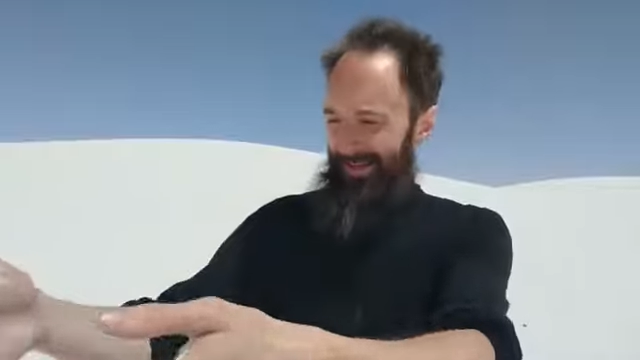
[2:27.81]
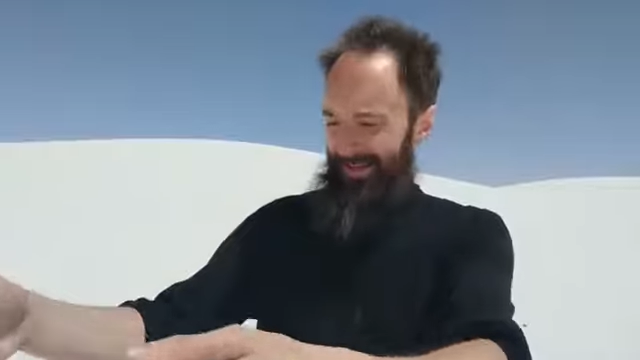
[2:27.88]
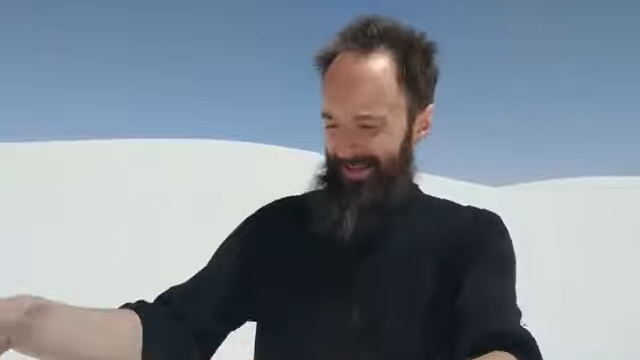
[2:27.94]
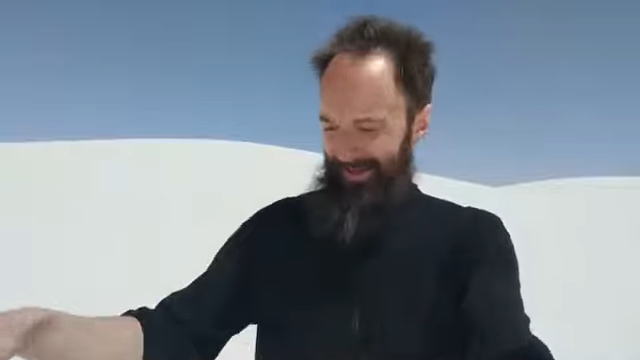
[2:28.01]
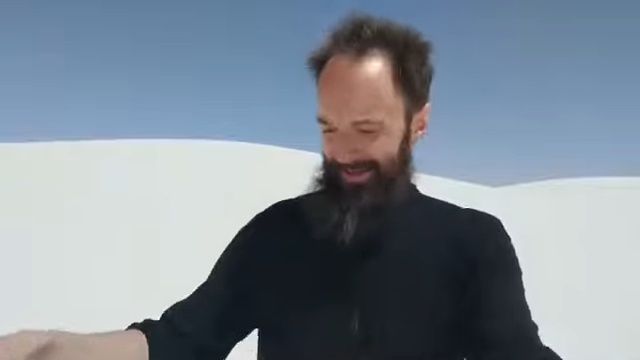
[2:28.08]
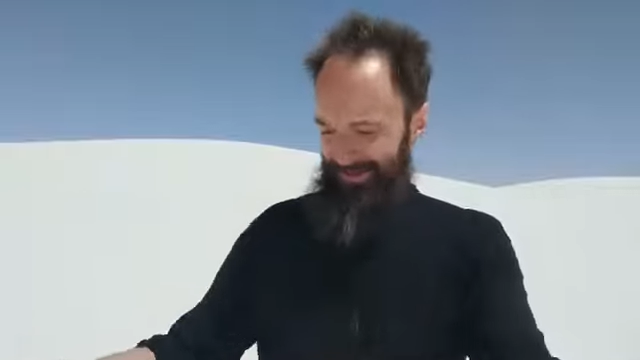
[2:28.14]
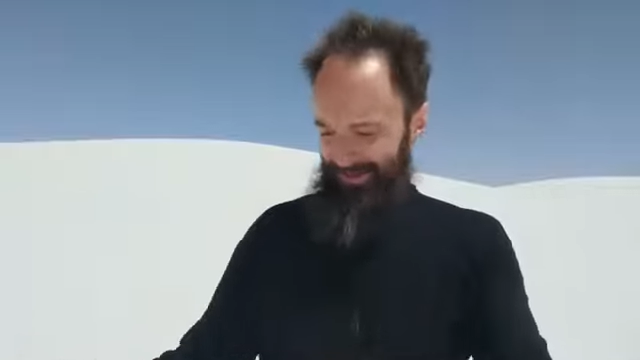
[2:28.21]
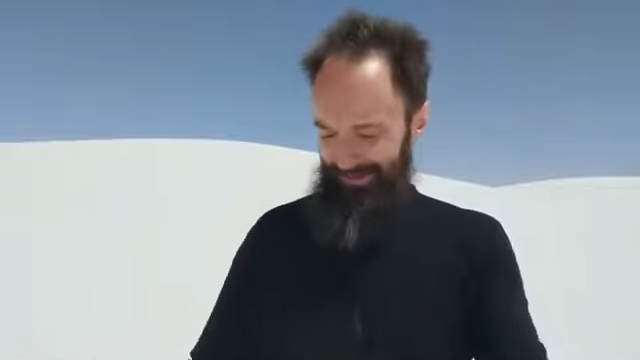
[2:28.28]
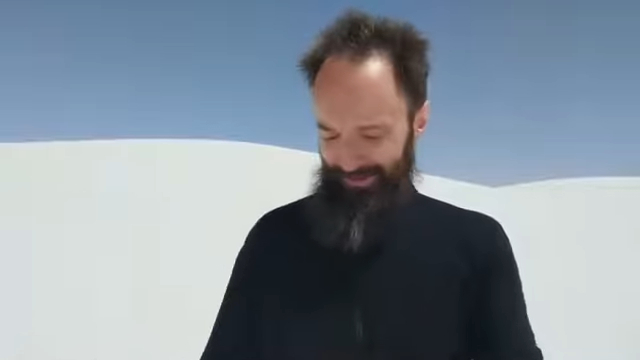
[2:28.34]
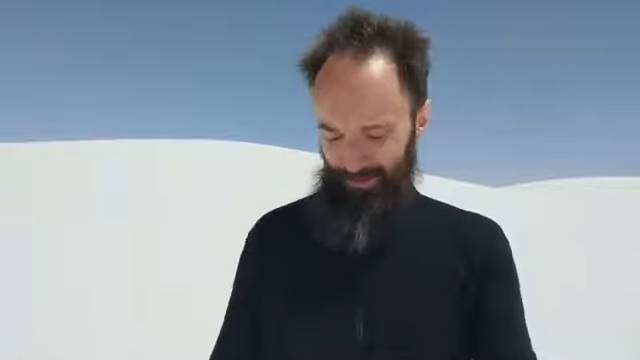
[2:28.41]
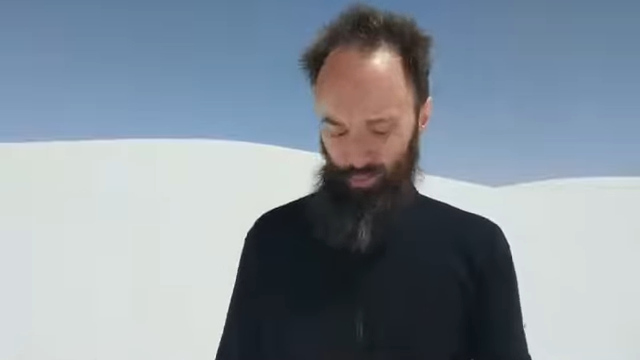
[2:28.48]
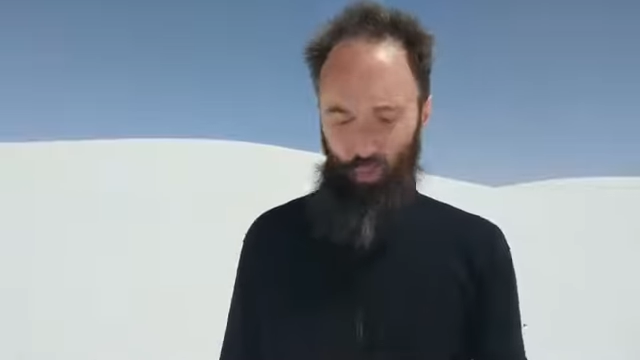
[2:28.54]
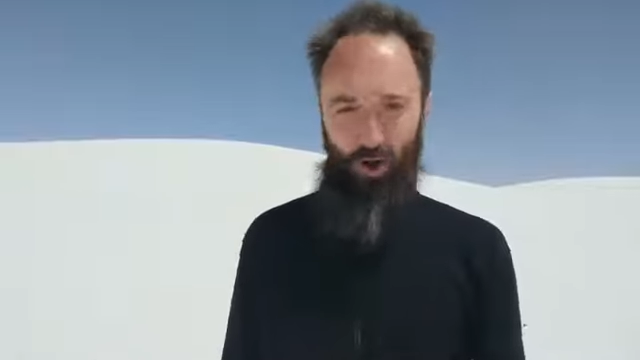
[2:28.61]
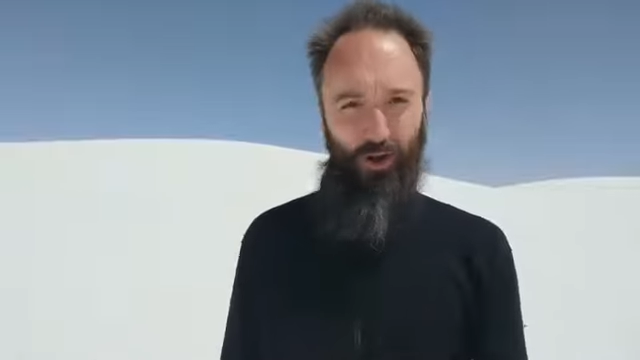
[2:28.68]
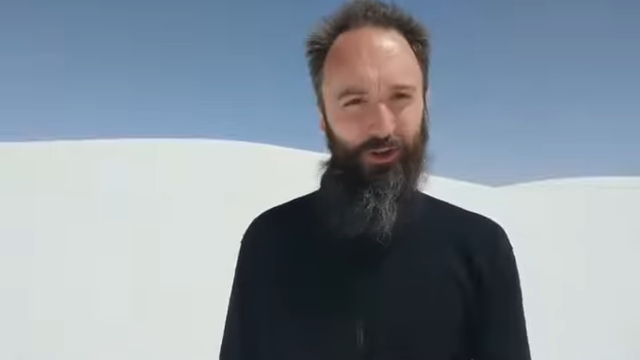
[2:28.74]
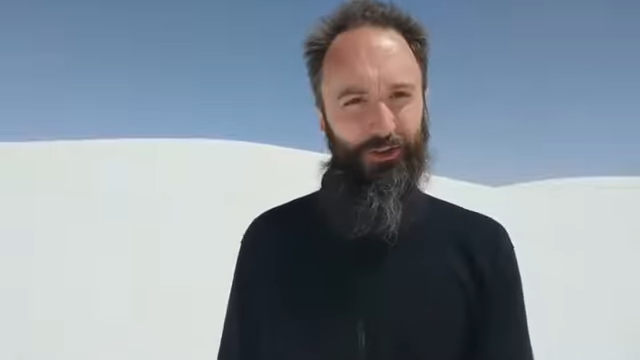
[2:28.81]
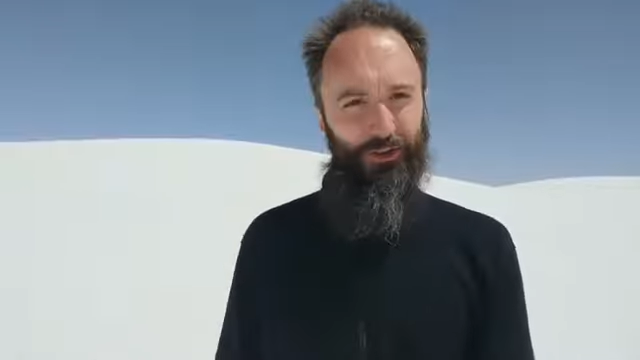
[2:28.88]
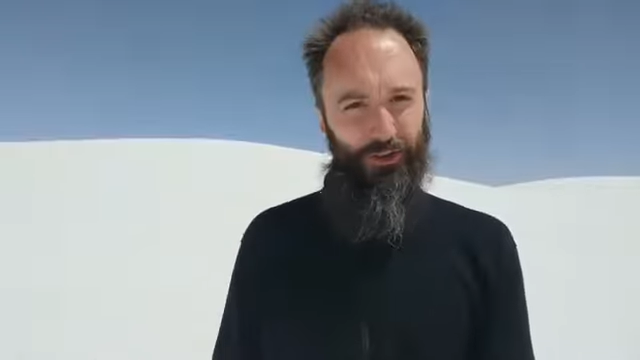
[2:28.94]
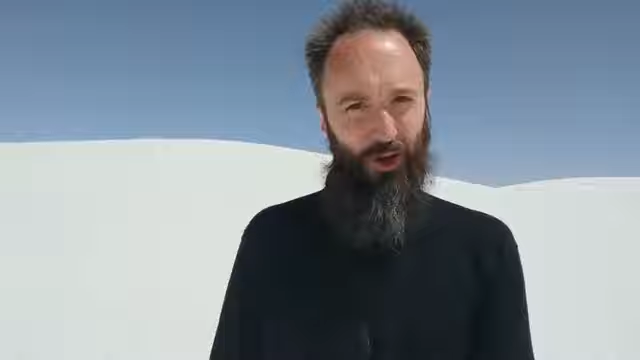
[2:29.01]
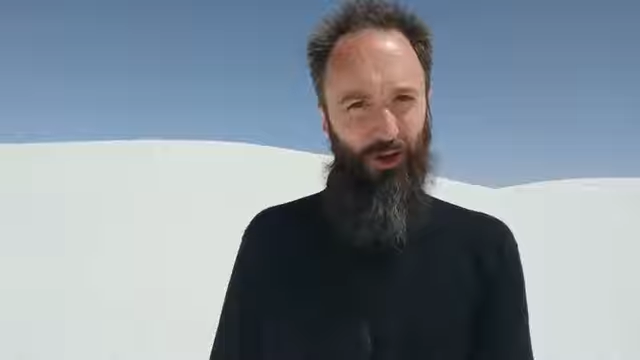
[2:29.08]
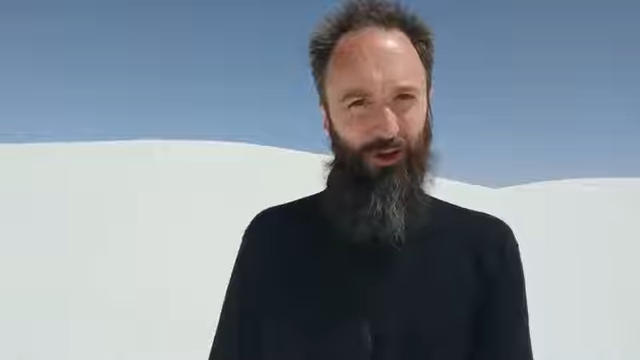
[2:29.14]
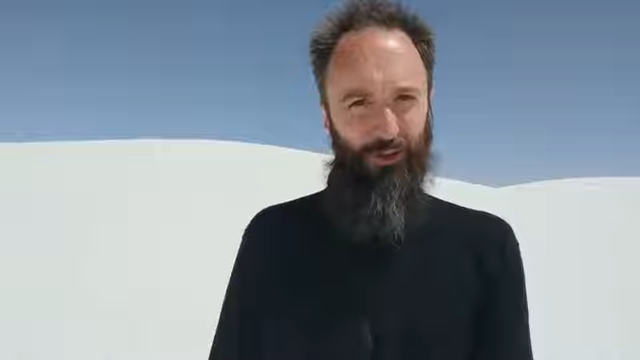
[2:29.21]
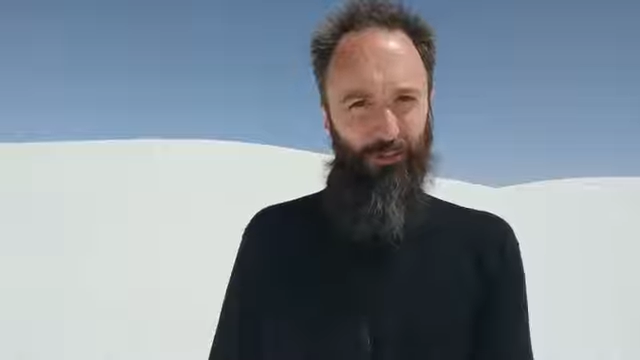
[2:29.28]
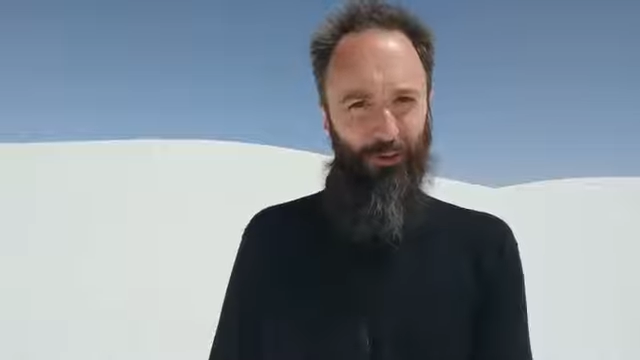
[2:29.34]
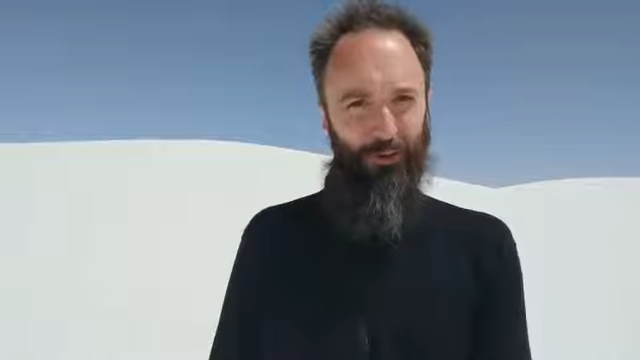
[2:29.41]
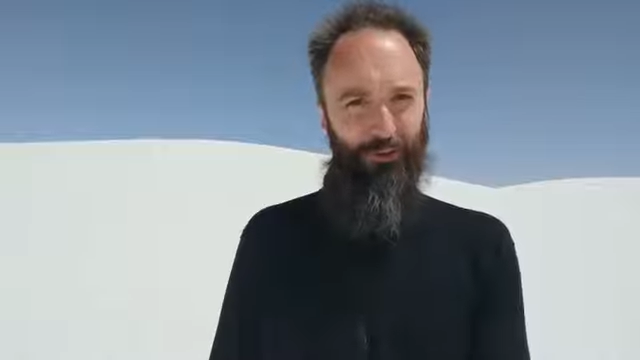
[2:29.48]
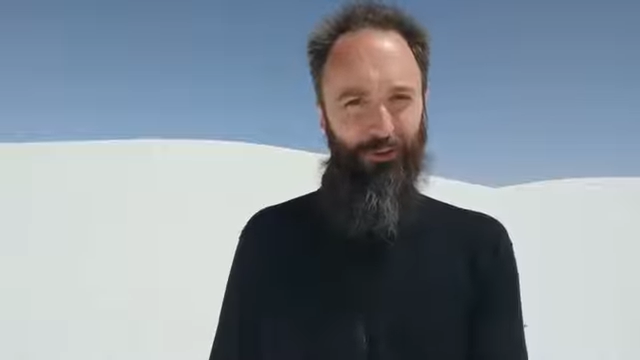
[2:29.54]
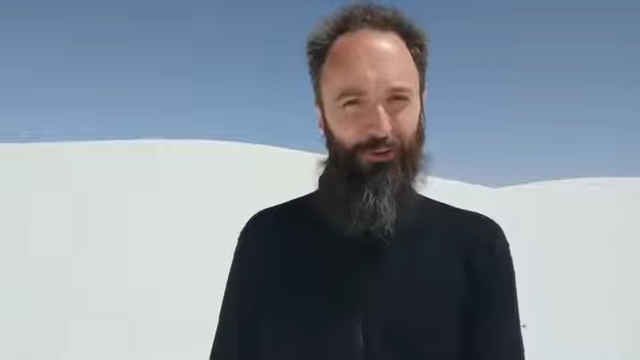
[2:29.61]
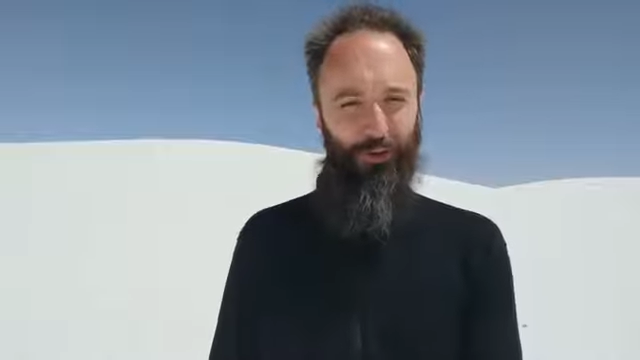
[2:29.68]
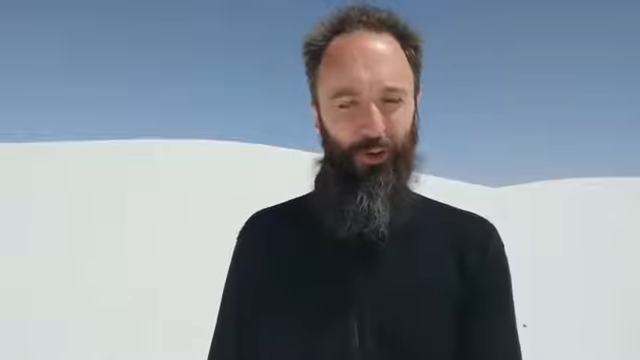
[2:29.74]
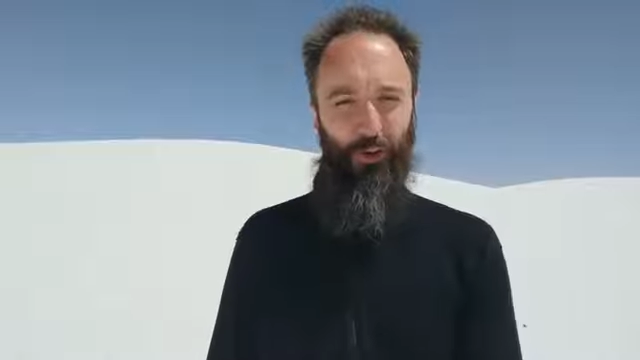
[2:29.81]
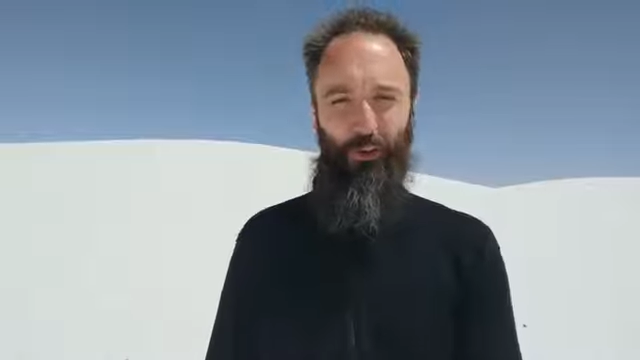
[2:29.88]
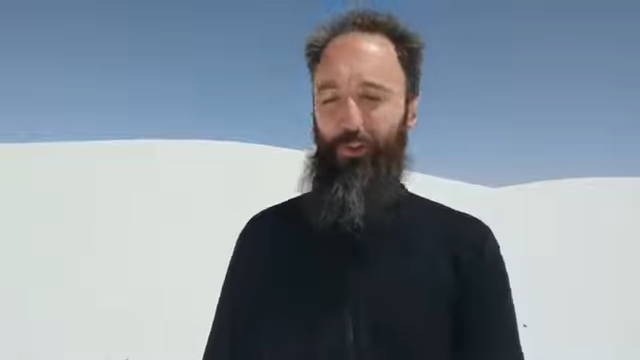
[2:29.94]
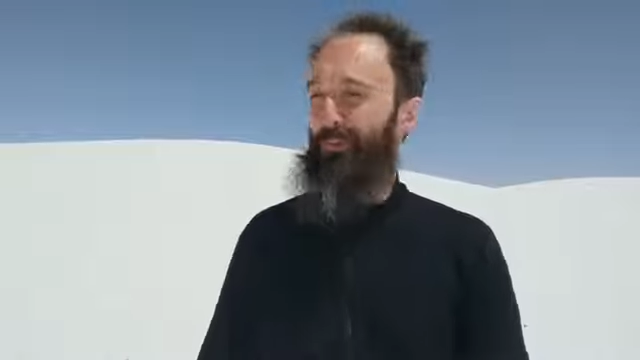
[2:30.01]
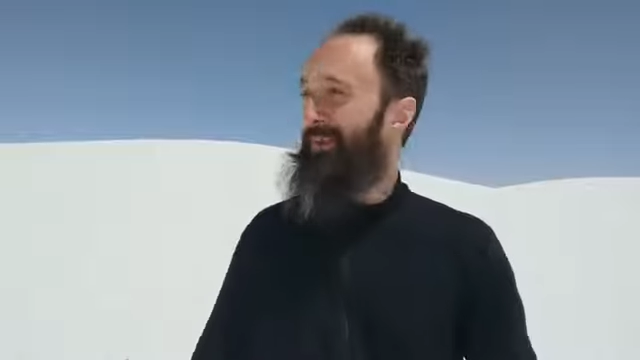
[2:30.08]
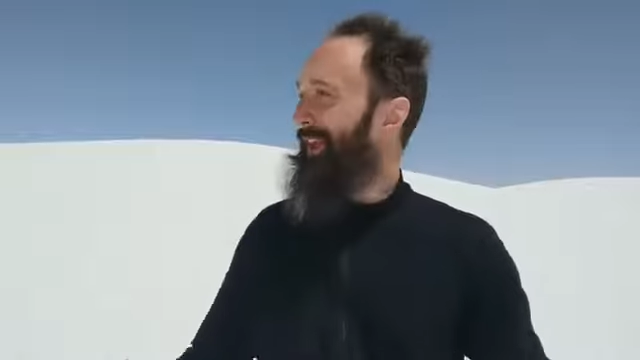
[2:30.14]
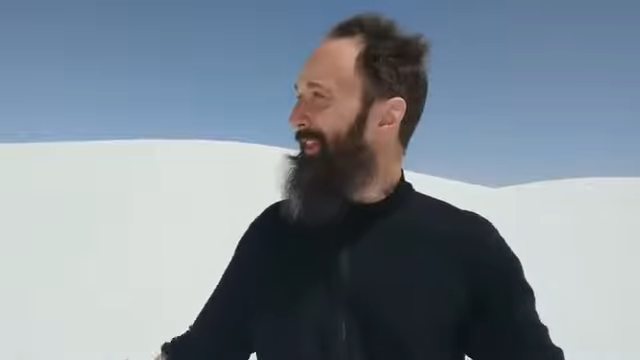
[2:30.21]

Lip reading: it is water soluble, so